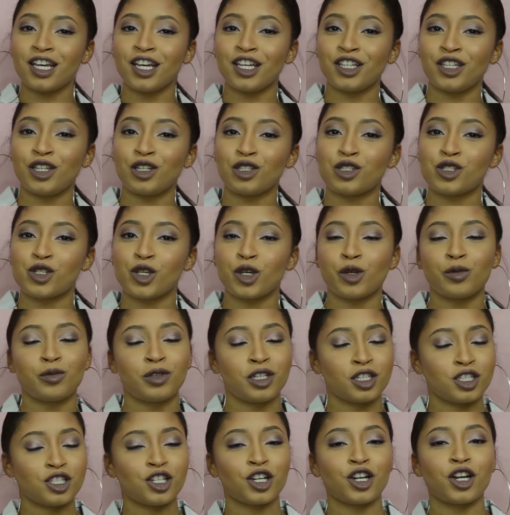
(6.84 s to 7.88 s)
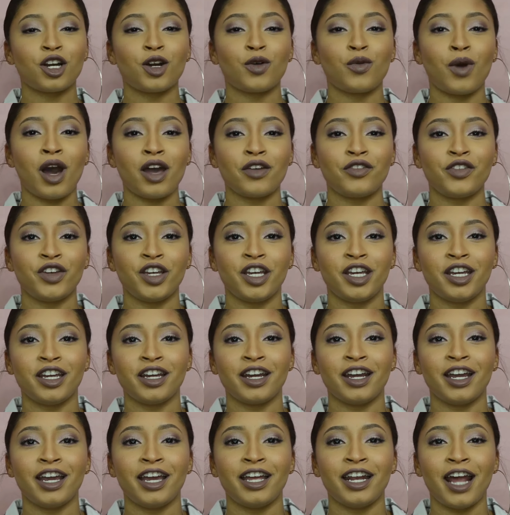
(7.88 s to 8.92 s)
good YouTube this your girl wifey here
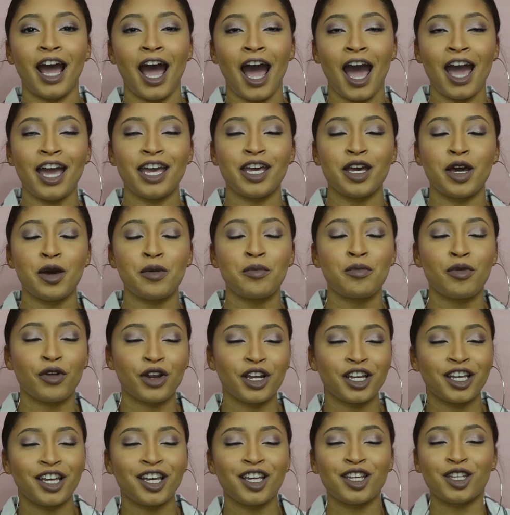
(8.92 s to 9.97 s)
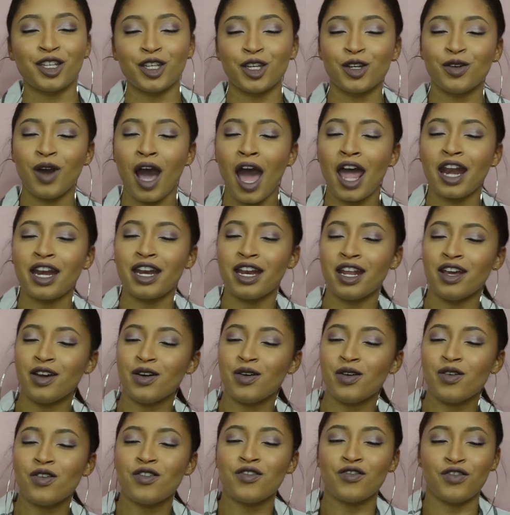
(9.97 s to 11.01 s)
and I am bringing you a
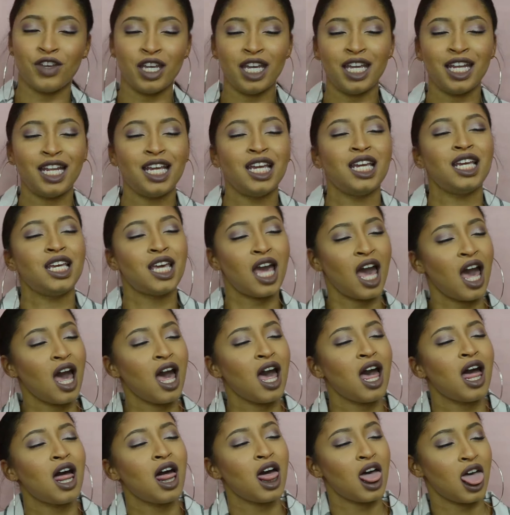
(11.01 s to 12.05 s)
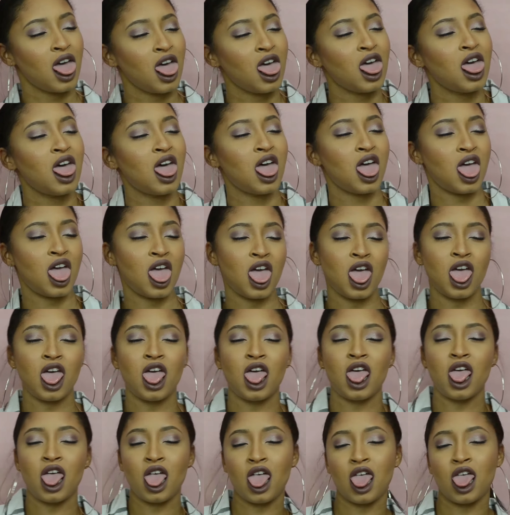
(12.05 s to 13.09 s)
new video uh,
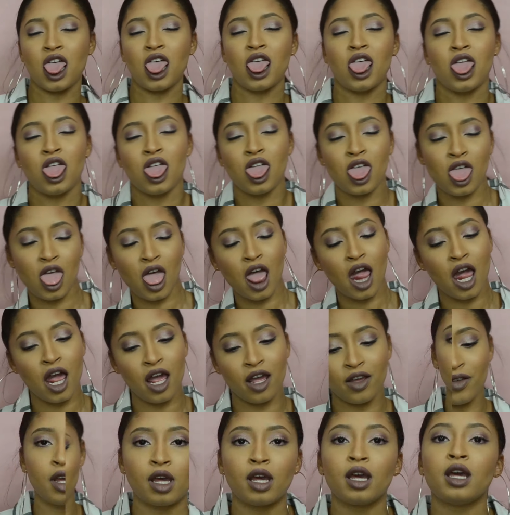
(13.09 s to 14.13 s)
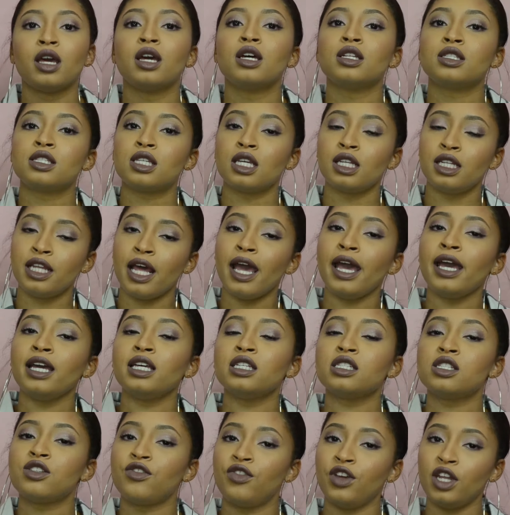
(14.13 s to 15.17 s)
uh, uh,
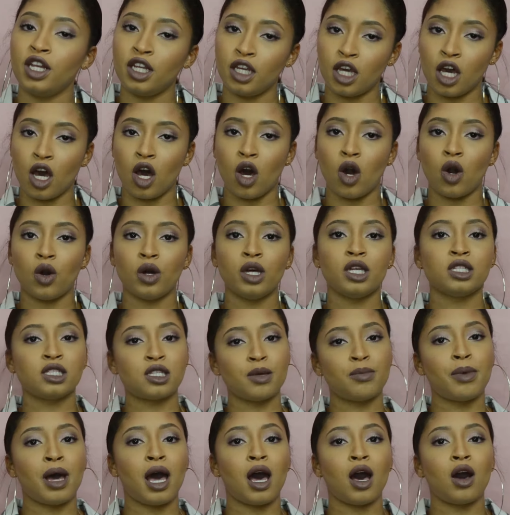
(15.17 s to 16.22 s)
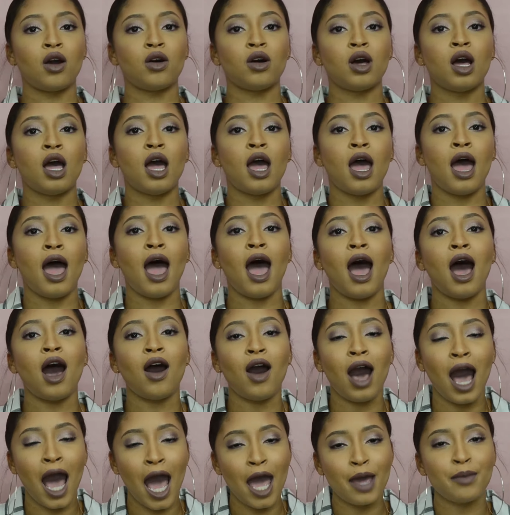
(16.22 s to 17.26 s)
today's video is about
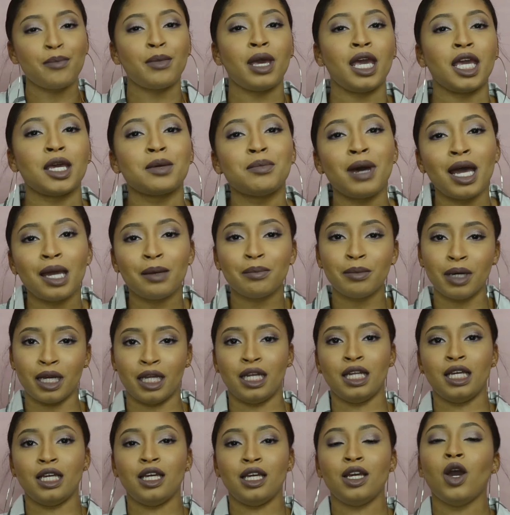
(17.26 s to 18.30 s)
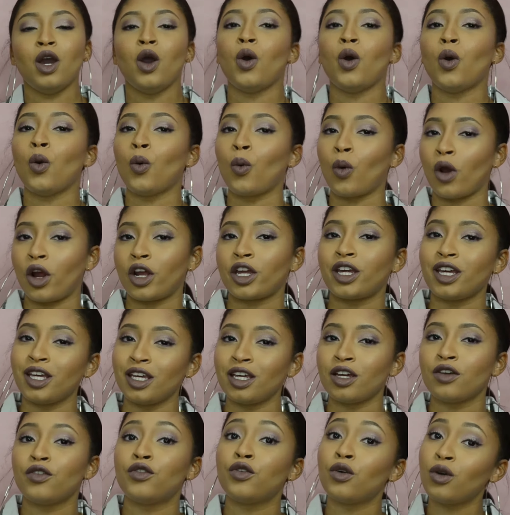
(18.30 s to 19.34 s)
how I make my money
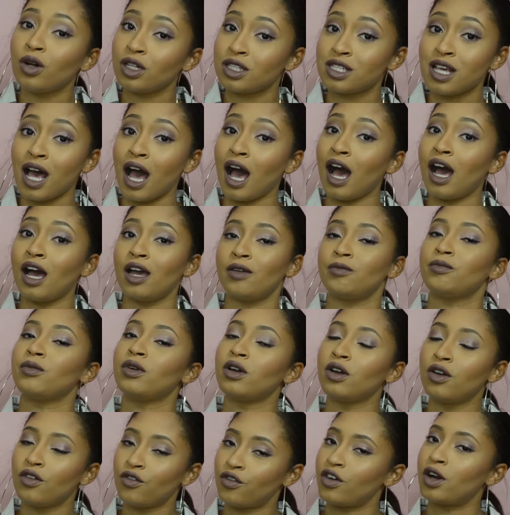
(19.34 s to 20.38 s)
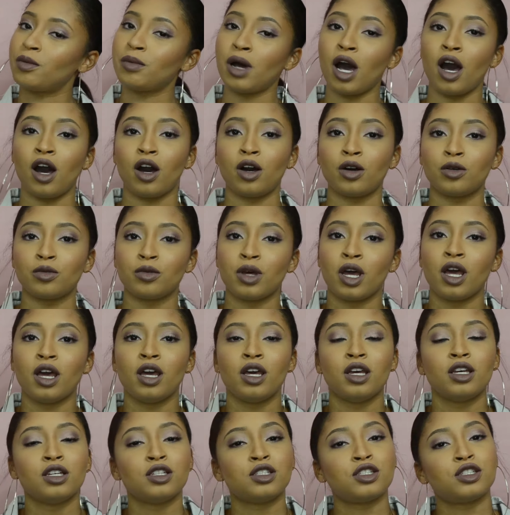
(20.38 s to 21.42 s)
working full-time from home
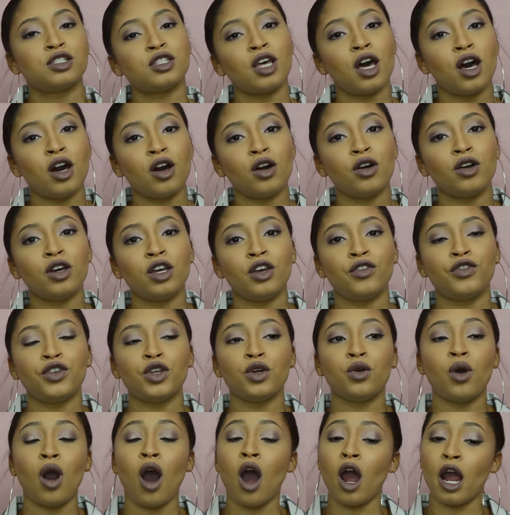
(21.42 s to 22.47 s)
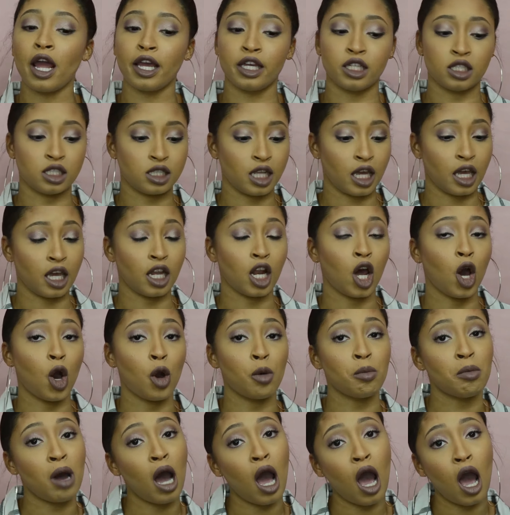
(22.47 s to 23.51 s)
so if you are a
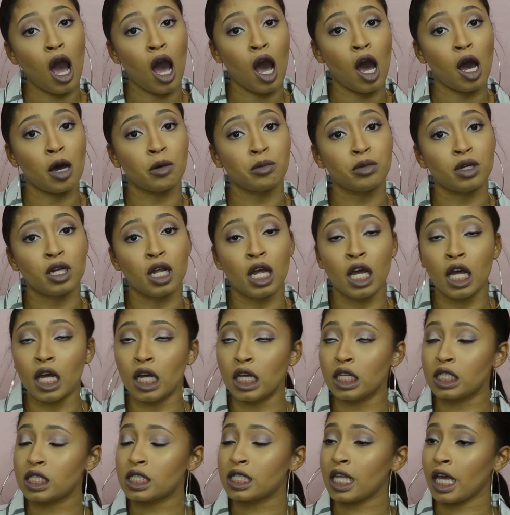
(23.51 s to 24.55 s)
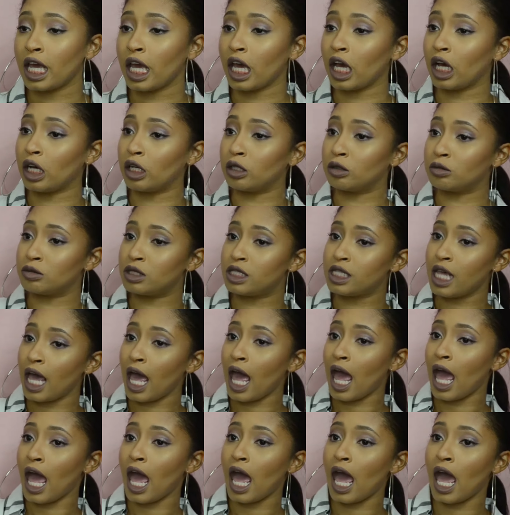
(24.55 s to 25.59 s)
stay-at-home mom a stay-at-home
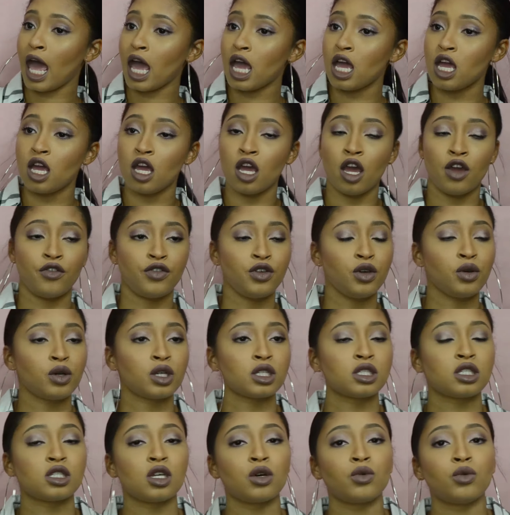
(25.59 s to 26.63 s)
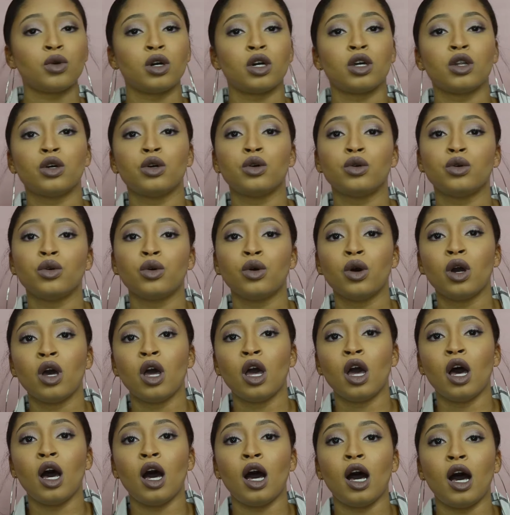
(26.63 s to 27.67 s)
dad if you are someone who
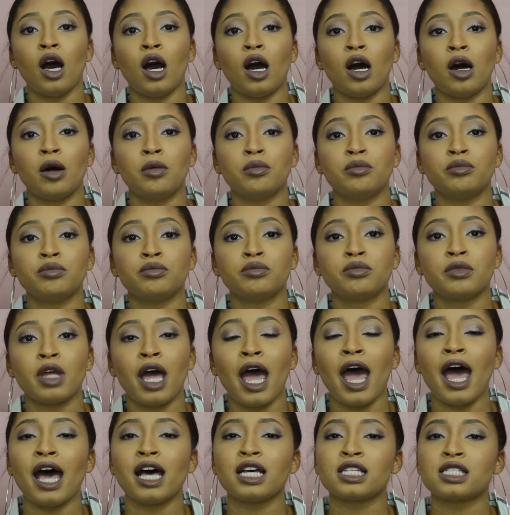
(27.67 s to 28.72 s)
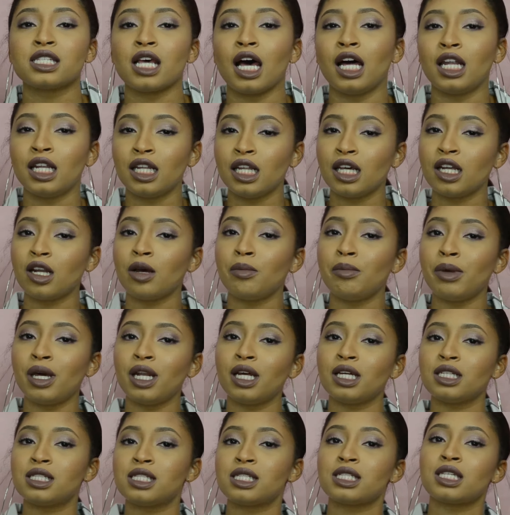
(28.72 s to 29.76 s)
um, has a little bit
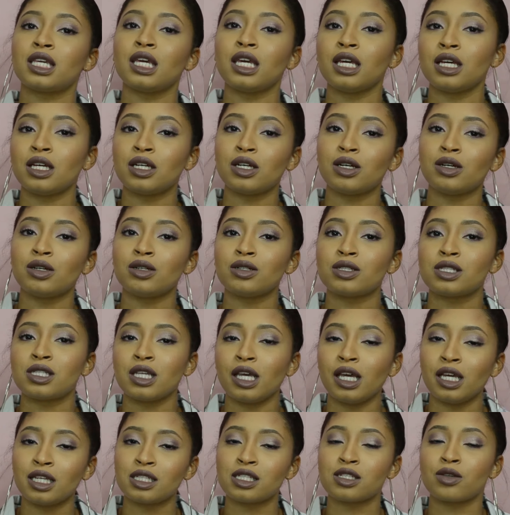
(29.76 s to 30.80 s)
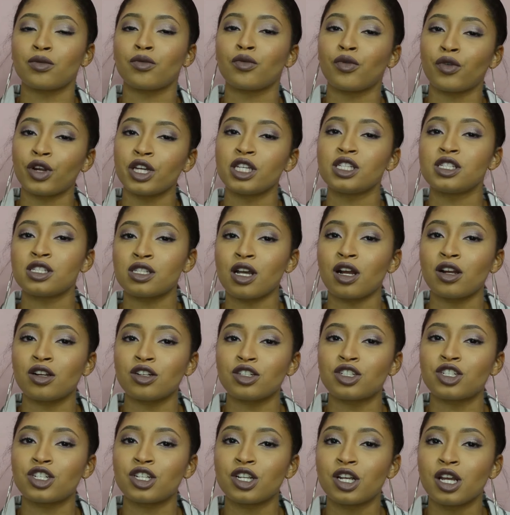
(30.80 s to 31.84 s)
of skills and some
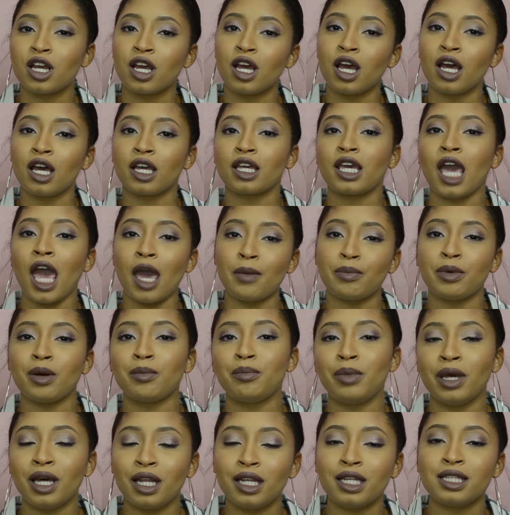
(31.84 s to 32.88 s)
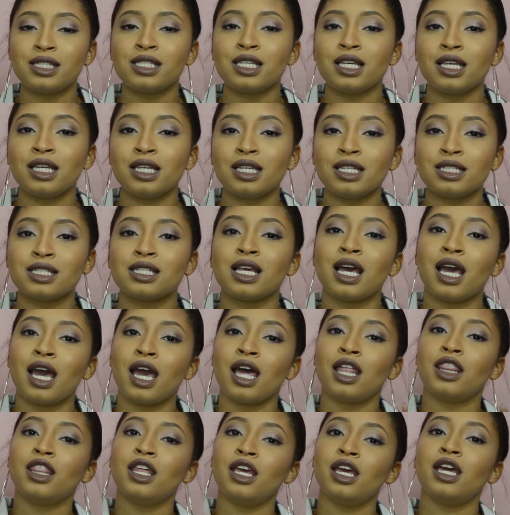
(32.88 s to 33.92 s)
research capabilities
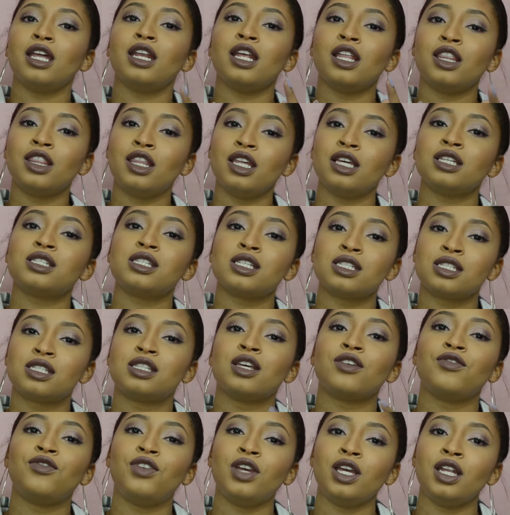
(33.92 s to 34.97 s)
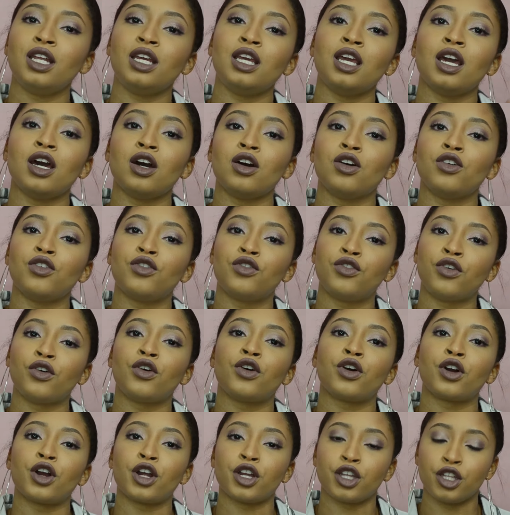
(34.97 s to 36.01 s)
then this is the video
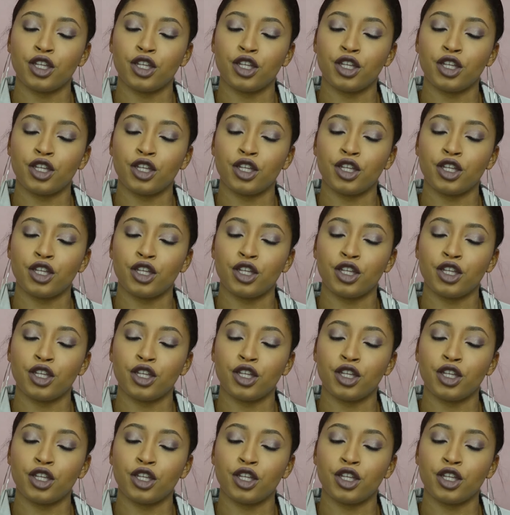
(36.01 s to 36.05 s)
for